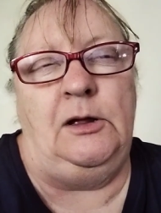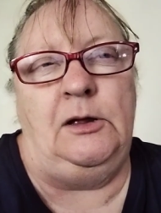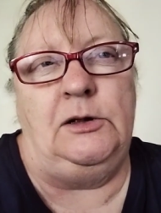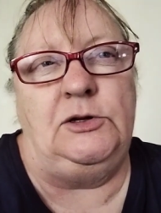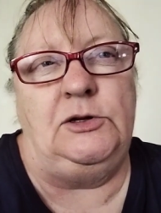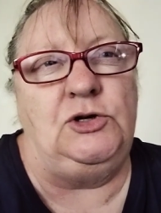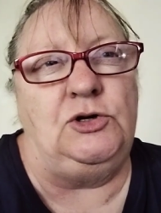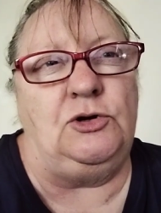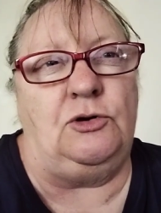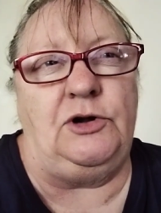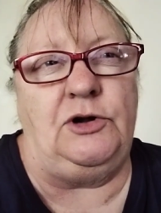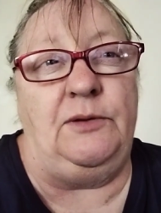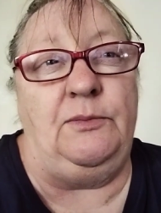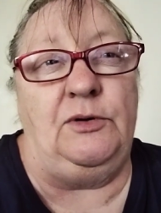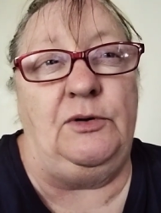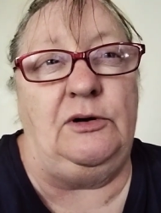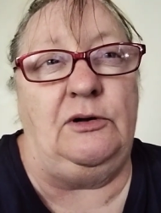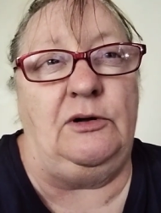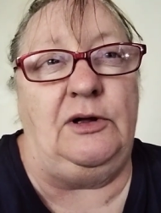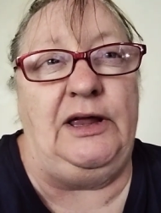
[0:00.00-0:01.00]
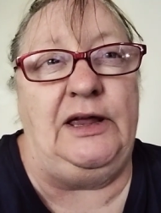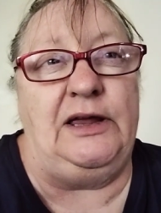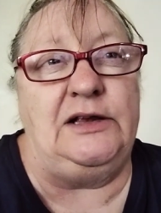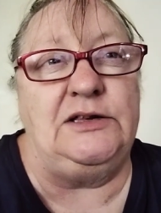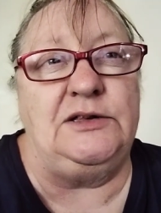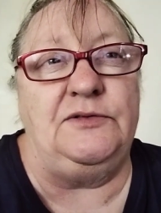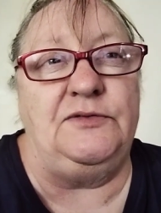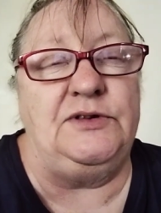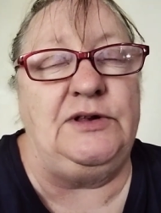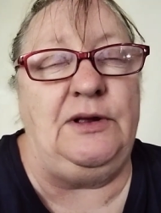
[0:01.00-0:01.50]
document, I guess,
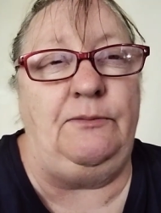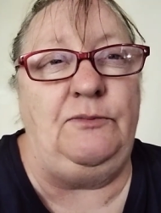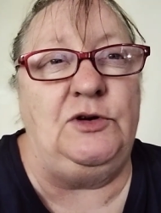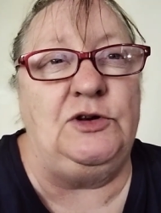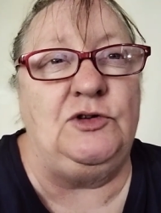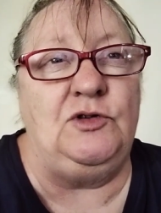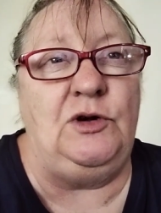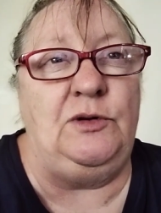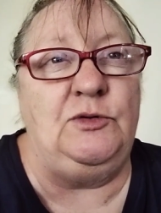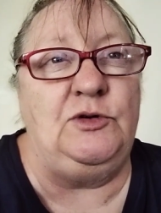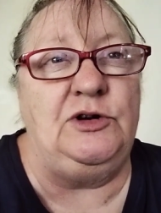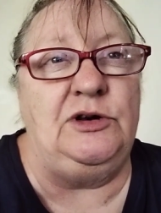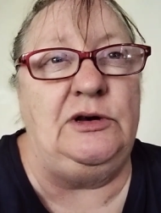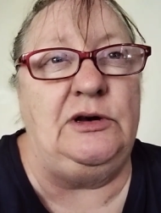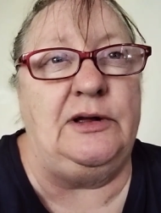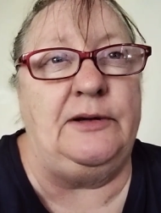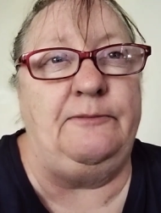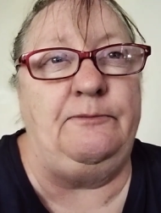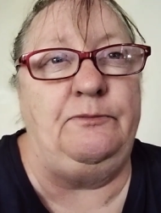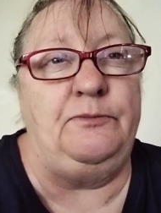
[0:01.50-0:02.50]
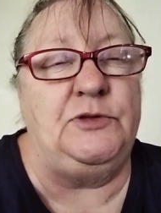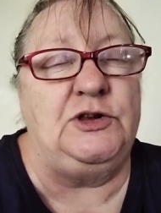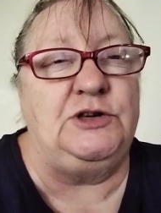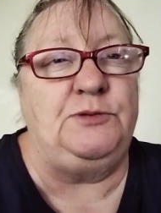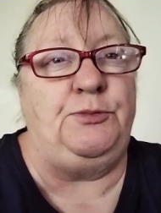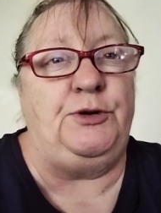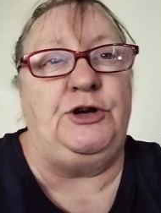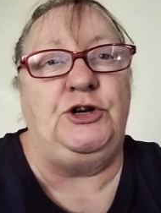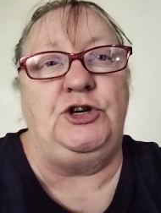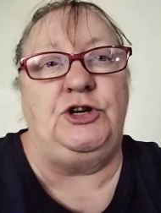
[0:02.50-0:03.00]
of some description, a
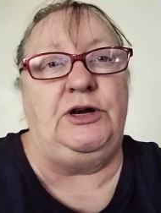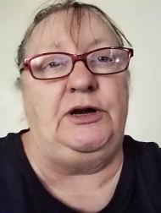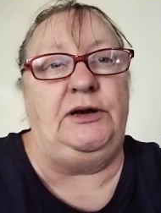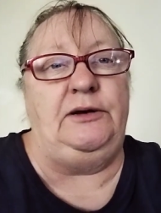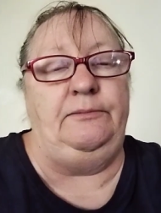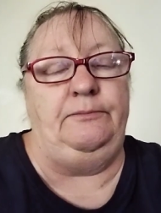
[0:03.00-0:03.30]
spreadsheet,